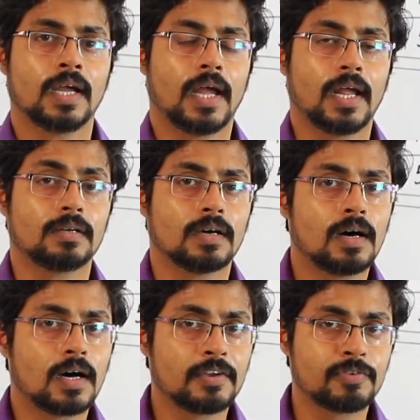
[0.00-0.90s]
and
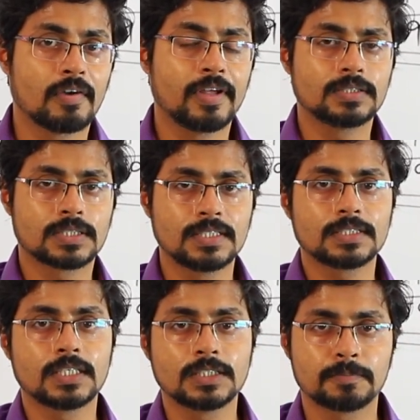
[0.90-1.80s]
if you have any
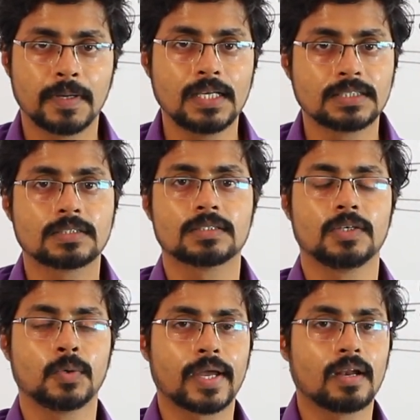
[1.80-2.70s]
suggestions, please
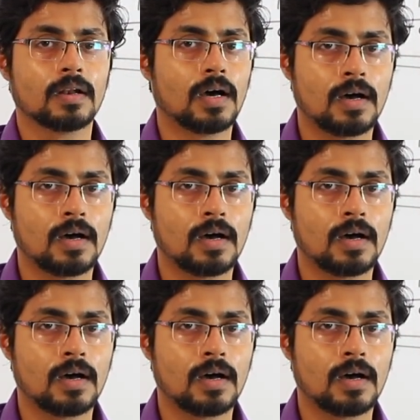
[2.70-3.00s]
you can